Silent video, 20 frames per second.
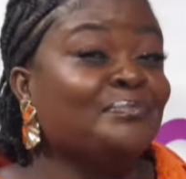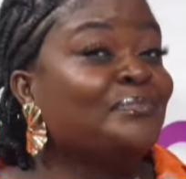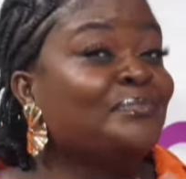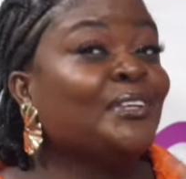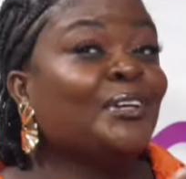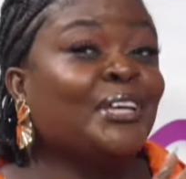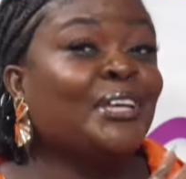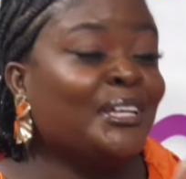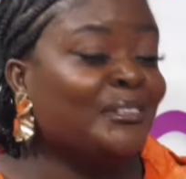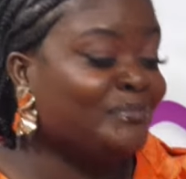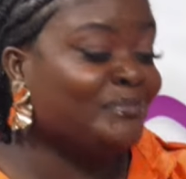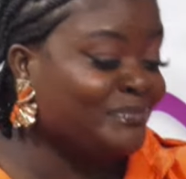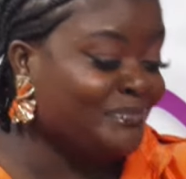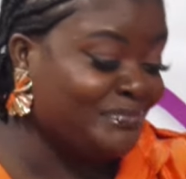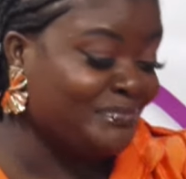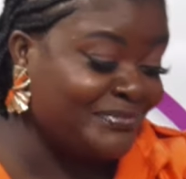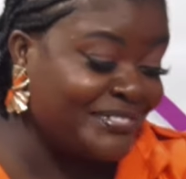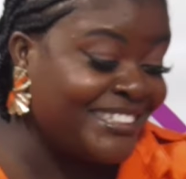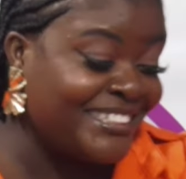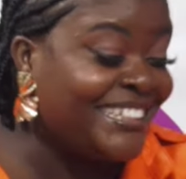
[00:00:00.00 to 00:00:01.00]
Okay.
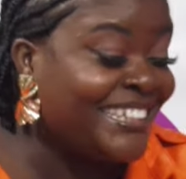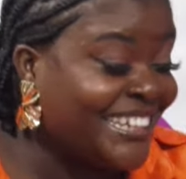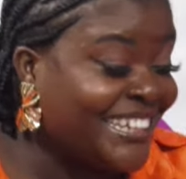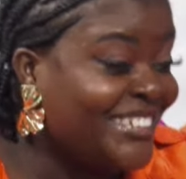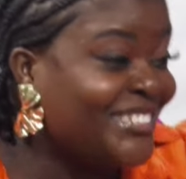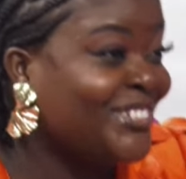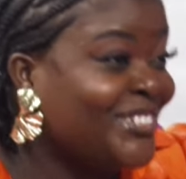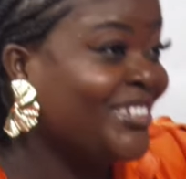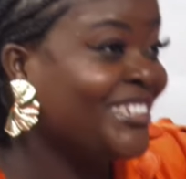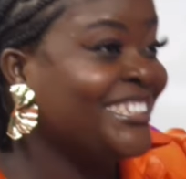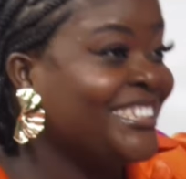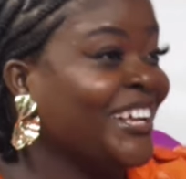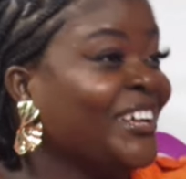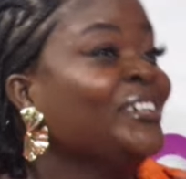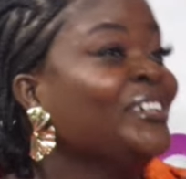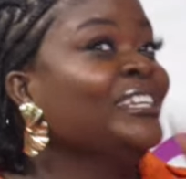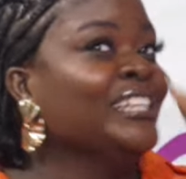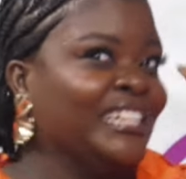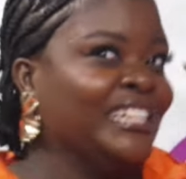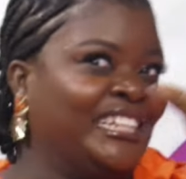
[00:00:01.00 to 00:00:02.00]
Let's cool it down.
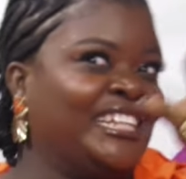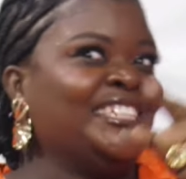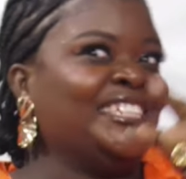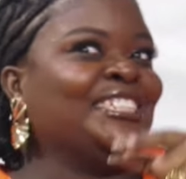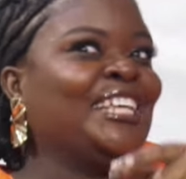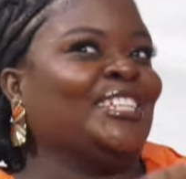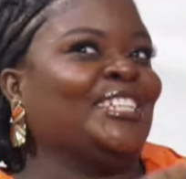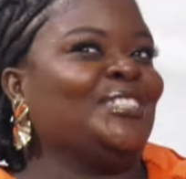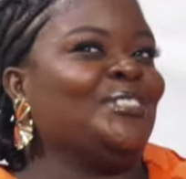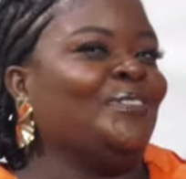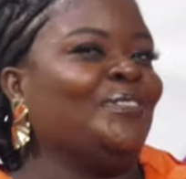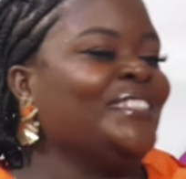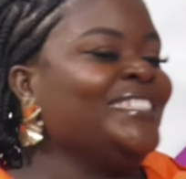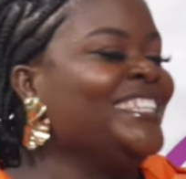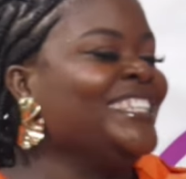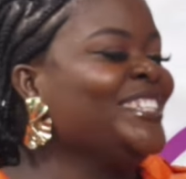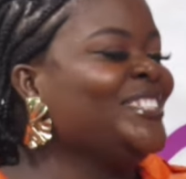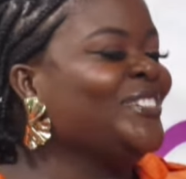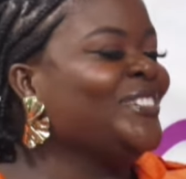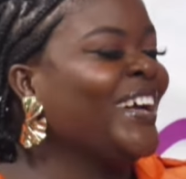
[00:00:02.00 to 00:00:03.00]
Let's get to
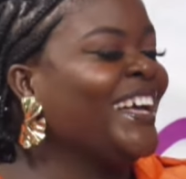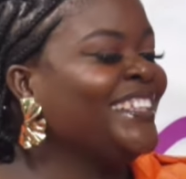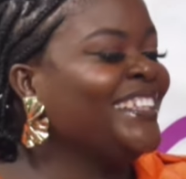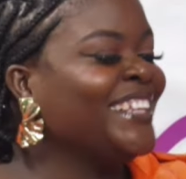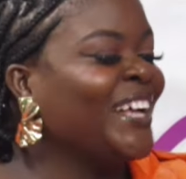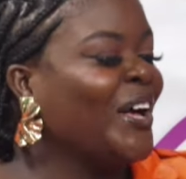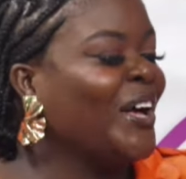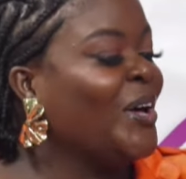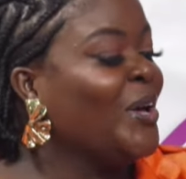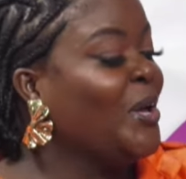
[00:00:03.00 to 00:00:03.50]
business right now.